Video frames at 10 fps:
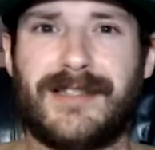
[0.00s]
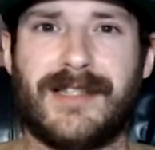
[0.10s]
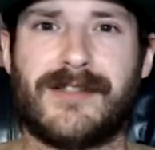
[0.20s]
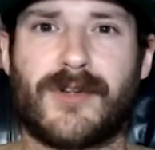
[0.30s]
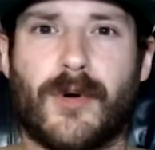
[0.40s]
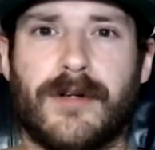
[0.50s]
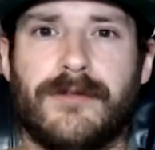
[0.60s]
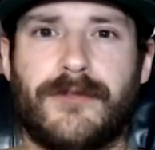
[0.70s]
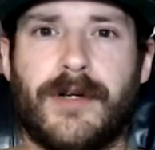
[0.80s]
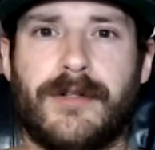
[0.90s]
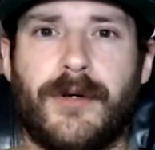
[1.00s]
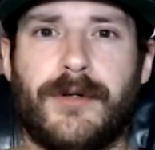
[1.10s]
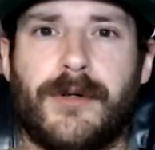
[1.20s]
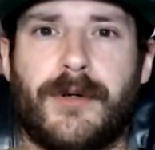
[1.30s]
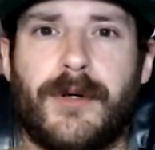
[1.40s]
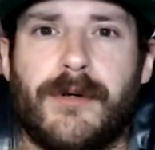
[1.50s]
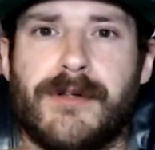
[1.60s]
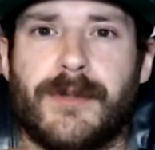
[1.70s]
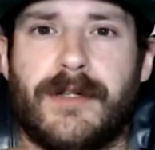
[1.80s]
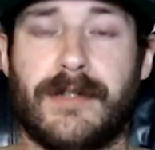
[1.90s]
did score it for Antonio Arroyo
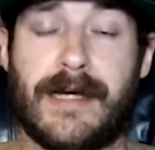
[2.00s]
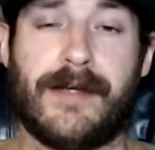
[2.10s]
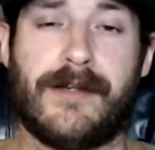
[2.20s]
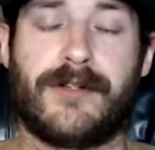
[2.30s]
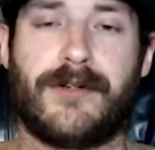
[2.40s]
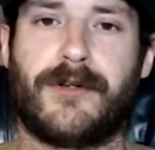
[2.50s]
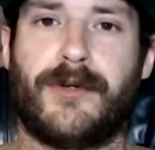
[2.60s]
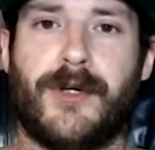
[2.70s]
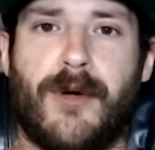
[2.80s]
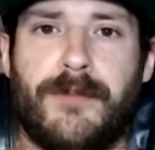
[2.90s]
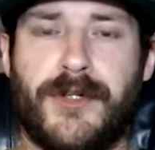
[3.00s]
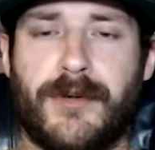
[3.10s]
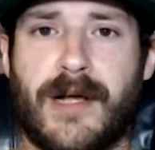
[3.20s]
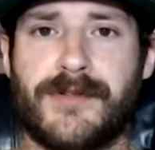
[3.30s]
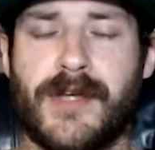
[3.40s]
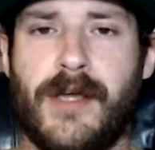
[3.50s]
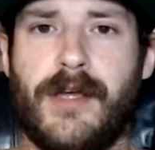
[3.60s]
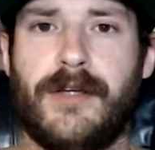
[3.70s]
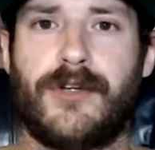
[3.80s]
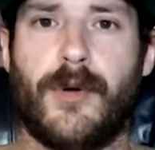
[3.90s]
as well. I had Antonio Arroyo up two rounds
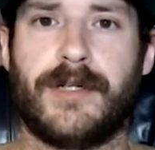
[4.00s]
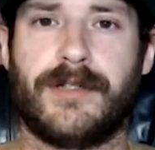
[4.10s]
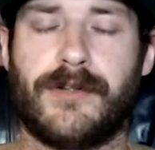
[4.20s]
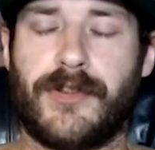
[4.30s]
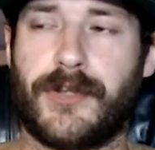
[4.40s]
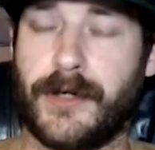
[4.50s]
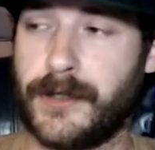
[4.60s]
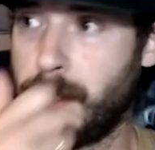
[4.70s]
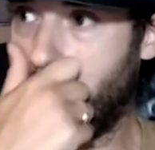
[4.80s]
going into the third.